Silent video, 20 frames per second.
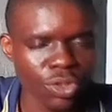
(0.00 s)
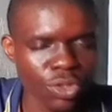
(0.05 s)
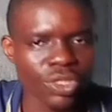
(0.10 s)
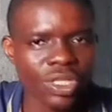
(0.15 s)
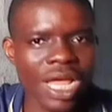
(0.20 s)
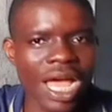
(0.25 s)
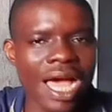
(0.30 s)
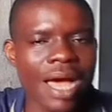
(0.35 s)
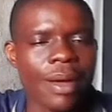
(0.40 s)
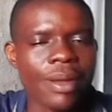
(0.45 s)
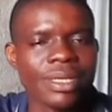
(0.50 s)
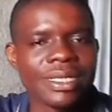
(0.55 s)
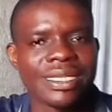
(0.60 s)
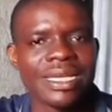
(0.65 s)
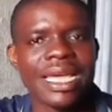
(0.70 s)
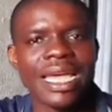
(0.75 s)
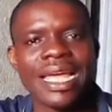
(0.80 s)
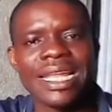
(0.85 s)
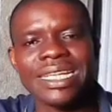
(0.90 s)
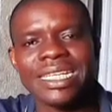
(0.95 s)
now
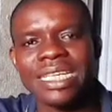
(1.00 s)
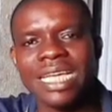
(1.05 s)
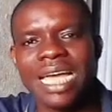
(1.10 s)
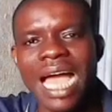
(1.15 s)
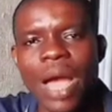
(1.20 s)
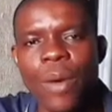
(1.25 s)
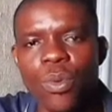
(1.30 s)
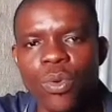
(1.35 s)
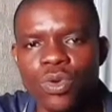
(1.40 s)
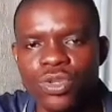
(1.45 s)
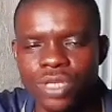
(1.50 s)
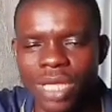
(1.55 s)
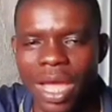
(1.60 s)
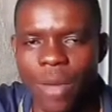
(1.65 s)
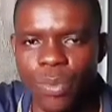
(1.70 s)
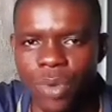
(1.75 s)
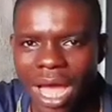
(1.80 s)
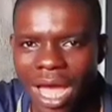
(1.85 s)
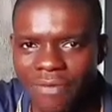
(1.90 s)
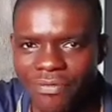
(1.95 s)
then I will
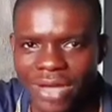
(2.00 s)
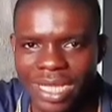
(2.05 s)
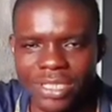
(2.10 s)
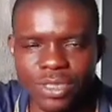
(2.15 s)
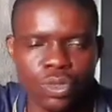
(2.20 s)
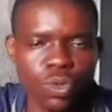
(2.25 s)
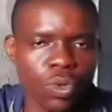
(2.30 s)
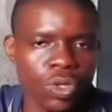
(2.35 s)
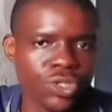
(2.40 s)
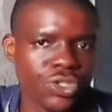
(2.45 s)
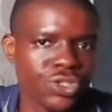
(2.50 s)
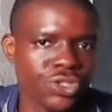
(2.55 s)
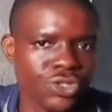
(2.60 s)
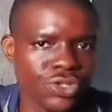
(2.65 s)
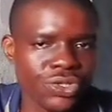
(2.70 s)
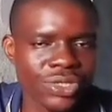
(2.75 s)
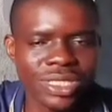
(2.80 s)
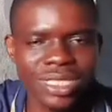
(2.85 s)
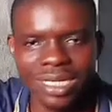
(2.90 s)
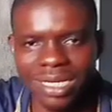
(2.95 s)
advise you to
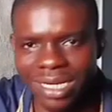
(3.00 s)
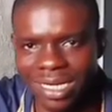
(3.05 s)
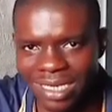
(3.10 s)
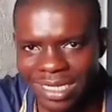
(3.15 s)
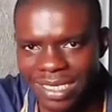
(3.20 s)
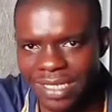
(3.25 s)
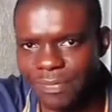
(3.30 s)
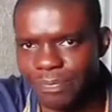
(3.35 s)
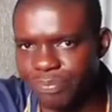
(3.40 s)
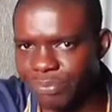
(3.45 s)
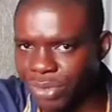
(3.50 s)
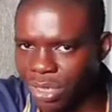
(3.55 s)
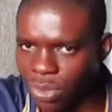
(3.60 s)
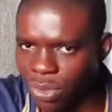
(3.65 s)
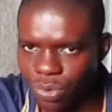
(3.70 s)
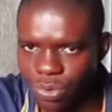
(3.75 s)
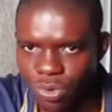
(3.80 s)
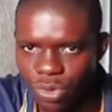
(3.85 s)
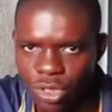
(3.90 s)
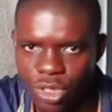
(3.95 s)
use the link
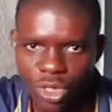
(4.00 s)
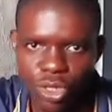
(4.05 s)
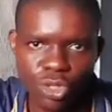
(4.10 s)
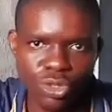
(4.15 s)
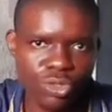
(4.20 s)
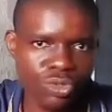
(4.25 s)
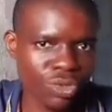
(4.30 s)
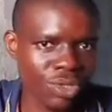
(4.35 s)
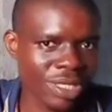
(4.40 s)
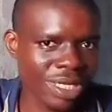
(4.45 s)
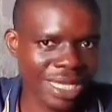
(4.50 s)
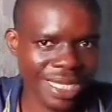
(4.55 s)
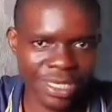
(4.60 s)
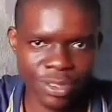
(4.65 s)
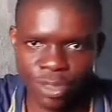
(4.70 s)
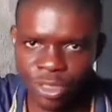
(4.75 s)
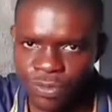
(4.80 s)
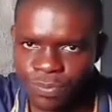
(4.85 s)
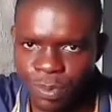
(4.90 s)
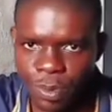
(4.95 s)
below to get
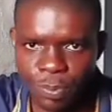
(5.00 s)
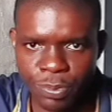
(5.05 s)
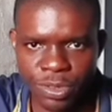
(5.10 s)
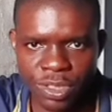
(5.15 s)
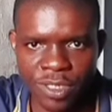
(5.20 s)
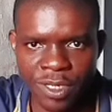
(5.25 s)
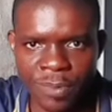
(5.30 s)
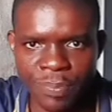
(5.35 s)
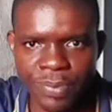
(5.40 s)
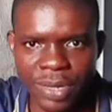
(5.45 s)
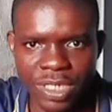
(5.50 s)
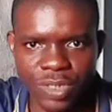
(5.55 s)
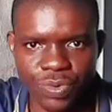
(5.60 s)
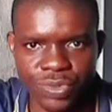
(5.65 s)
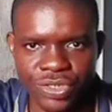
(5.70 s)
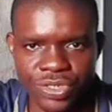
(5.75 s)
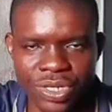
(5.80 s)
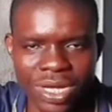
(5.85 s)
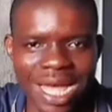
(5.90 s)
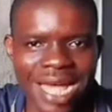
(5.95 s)
the UNIPORT Post UTME pass
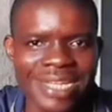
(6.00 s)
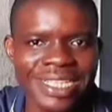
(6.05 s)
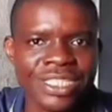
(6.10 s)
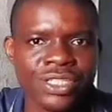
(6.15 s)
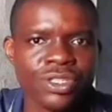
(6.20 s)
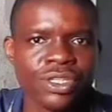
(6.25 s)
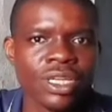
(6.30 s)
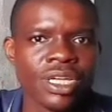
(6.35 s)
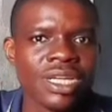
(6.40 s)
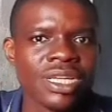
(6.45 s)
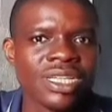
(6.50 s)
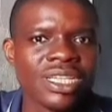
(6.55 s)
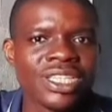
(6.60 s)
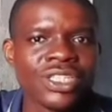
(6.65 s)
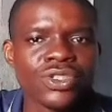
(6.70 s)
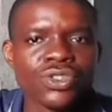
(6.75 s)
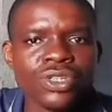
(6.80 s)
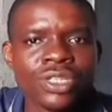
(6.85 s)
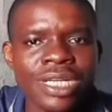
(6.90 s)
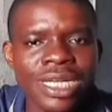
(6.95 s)
question, and
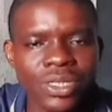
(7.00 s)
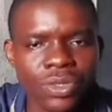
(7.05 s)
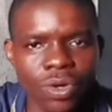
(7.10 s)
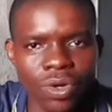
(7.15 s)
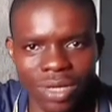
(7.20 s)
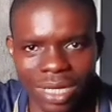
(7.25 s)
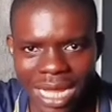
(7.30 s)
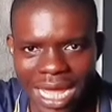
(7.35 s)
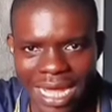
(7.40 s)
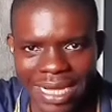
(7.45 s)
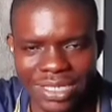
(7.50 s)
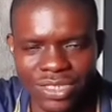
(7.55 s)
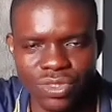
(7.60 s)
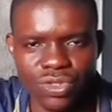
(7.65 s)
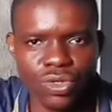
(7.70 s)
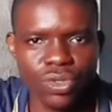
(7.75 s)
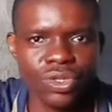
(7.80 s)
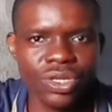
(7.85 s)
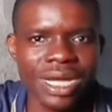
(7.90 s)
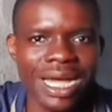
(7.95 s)
it's read online,
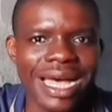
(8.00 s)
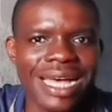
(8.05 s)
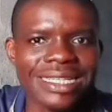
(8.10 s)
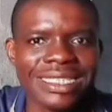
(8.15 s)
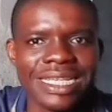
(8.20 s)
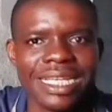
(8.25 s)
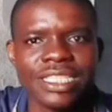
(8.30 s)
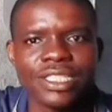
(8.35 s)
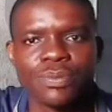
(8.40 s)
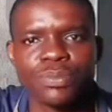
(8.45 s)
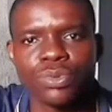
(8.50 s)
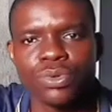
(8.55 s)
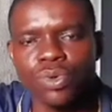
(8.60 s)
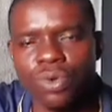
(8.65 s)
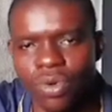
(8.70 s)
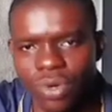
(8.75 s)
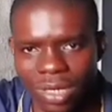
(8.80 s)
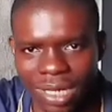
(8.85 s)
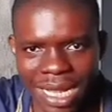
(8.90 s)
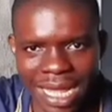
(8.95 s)
so you can access the
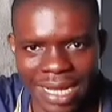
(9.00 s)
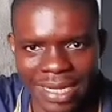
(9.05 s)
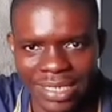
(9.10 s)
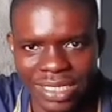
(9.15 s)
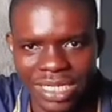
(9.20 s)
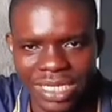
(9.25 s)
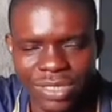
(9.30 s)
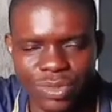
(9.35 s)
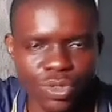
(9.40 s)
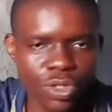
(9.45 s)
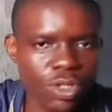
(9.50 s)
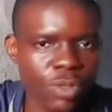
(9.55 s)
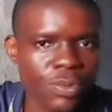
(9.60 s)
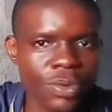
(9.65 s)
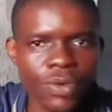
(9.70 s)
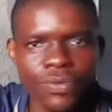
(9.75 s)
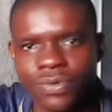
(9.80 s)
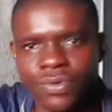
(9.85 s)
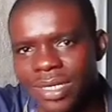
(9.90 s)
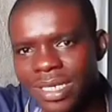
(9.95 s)
book online. It's going to
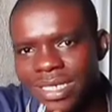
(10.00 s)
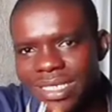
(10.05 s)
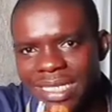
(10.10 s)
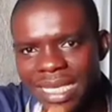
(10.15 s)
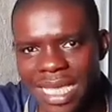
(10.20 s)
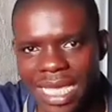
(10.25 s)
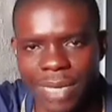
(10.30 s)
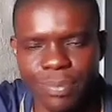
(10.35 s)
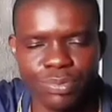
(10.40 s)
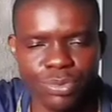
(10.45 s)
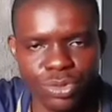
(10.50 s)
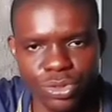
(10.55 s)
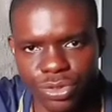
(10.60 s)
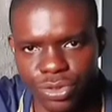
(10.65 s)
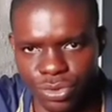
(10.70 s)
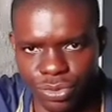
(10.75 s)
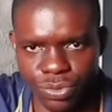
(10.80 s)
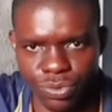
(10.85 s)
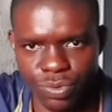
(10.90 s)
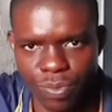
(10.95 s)
be of great help
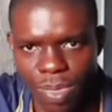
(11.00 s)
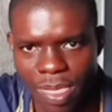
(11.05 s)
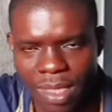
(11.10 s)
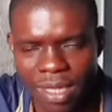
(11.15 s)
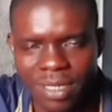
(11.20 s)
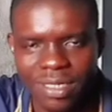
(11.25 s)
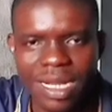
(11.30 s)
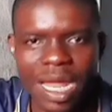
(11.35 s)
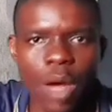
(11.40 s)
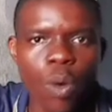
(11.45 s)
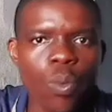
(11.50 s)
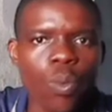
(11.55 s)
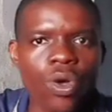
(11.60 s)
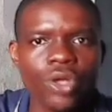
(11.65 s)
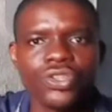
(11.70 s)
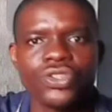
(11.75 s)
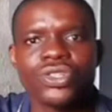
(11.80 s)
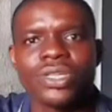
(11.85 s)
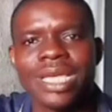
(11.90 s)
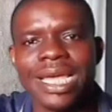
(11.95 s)
to you. Now,
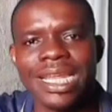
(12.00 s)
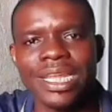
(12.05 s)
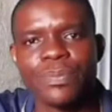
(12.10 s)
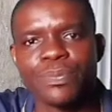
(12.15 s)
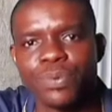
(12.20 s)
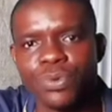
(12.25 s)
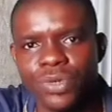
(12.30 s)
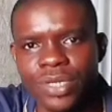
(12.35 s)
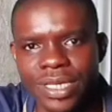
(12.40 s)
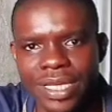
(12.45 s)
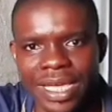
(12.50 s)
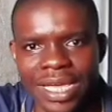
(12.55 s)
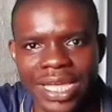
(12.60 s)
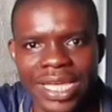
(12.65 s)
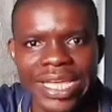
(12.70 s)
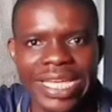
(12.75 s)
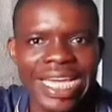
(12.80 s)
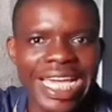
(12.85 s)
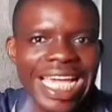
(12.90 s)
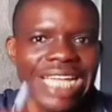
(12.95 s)
once you get the book
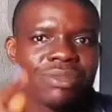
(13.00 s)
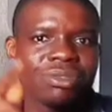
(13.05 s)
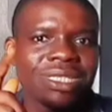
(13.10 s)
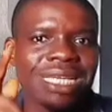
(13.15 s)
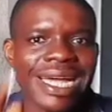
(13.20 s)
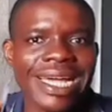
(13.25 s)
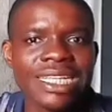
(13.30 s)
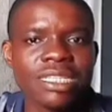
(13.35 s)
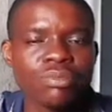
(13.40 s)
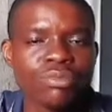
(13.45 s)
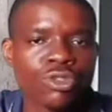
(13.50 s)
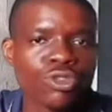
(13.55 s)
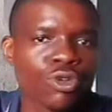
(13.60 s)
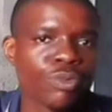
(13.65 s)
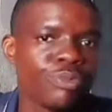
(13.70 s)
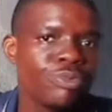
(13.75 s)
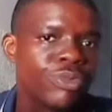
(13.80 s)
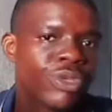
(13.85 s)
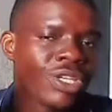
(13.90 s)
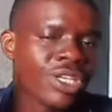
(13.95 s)
here, it's directing to
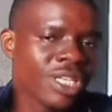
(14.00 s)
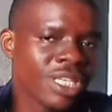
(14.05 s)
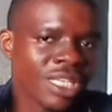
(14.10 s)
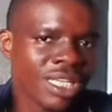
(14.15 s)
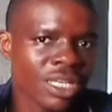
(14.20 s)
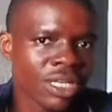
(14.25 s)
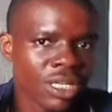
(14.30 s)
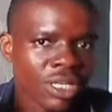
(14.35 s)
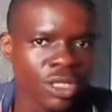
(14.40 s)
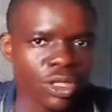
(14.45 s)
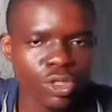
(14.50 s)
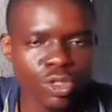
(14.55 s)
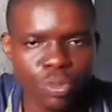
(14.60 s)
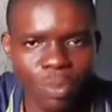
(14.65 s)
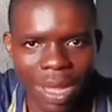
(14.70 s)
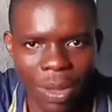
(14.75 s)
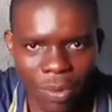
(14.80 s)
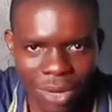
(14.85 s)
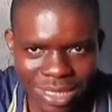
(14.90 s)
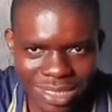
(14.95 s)
me, to
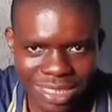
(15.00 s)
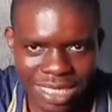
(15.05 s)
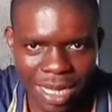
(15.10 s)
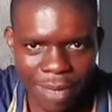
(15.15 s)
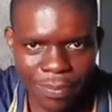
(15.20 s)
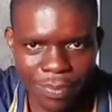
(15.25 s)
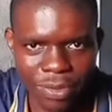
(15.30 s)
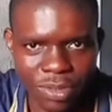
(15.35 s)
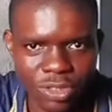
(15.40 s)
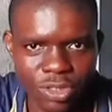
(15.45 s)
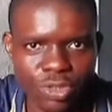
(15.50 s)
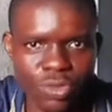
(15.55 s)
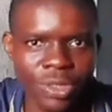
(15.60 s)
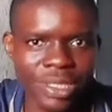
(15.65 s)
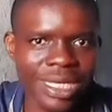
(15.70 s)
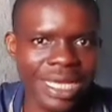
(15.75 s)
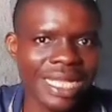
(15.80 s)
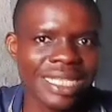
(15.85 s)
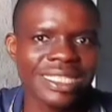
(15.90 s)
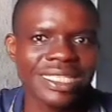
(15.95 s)
my WhatsApp, to
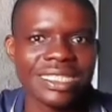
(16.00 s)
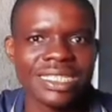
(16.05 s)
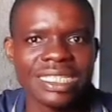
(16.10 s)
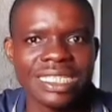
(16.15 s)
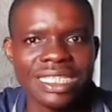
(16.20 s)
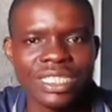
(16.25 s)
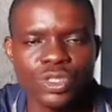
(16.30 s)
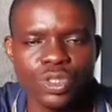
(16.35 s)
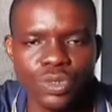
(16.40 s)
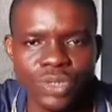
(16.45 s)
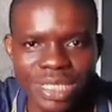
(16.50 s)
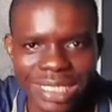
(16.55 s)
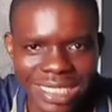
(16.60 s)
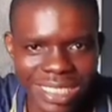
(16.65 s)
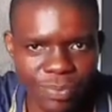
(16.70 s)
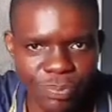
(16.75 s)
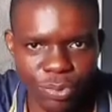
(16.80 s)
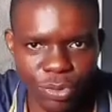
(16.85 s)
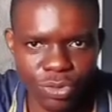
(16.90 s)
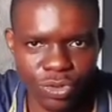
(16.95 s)
get
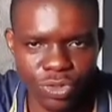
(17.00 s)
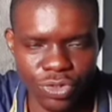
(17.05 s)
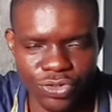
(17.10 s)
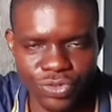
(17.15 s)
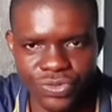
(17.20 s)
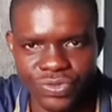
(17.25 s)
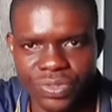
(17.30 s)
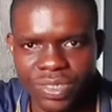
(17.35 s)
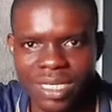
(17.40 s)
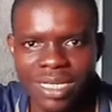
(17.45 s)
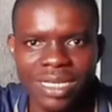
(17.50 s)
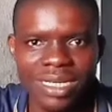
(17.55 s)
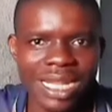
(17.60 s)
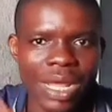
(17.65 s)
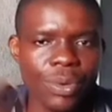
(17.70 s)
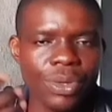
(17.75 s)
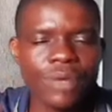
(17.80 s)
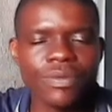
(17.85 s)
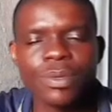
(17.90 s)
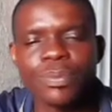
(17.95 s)
society bonus.
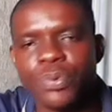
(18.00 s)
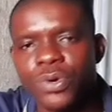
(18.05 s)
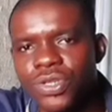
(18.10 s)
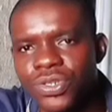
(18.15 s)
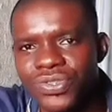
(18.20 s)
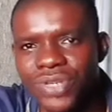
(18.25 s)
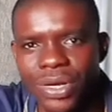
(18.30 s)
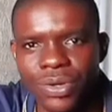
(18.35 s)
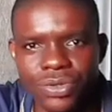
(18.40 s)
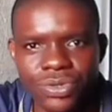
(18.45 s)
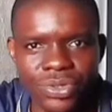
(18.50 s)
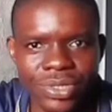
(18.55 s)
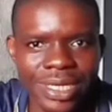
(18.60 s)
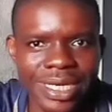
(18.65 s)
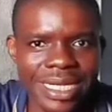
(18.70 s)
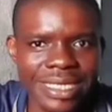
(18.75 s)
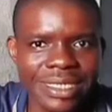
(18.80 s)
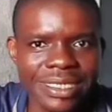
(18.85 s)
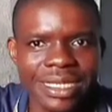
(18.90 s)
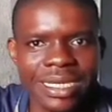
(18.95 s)
Now, one of the bonus you're going to
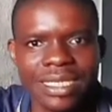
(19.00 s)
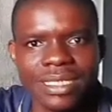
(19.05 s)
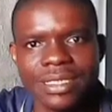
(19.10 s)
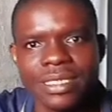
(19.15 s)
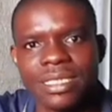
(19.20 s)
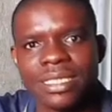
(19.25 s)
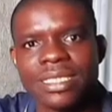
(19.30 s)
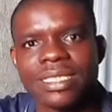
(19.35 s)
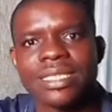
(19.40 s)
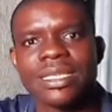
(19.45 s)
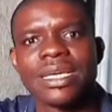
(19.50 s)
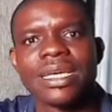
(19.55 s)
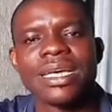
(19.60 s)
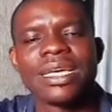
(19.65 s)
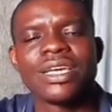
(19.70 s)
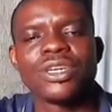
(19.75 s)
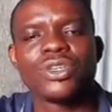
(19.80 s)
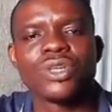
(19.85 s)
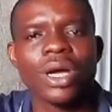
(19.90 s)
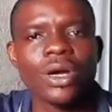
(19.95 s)
get here is this.
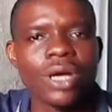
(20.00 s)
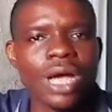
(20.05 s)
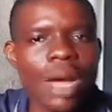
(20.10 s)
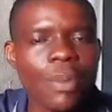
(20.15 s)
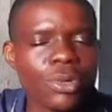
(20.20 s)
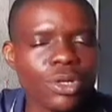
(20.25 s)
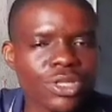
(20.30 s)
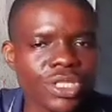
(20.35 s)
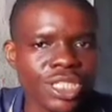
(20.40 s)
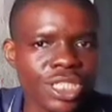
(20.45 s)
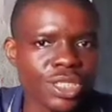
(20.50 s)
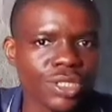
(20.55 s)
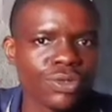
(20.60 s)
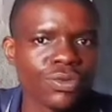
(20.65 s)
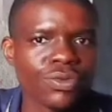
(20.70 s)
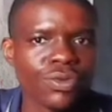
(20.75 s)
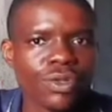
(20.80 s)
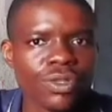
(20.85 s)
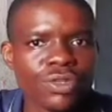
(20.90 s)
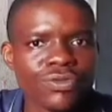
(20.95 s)
I'm going to teach
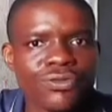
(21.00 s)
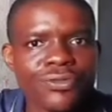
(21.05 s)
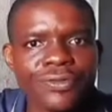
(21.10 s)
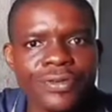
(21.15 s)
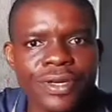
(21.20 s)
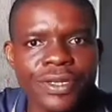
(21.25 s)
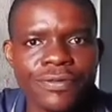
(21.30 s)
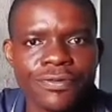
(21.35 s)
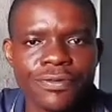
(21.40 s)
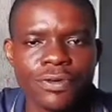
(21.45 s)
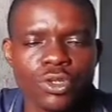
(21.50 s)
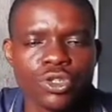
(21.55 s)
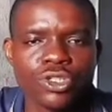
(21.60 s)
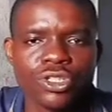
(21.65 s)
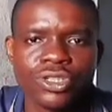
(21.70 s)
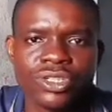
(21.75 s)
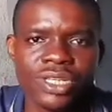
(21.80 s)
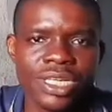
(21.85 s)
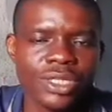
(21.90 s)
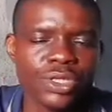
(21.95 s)
you free for
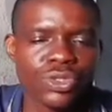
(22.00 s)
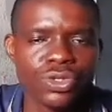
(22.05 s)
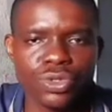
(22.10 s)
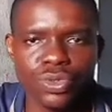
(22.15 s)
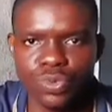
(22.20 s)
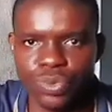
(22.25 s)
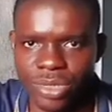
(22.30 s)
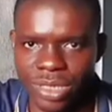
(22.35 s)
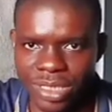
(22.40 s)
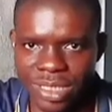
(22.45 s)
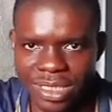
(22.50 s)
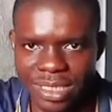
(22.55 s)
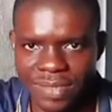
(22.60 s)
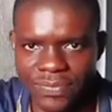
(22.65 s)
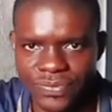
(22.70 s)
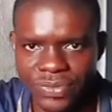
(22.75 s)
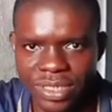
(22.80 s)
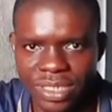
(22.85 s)
2 weeks.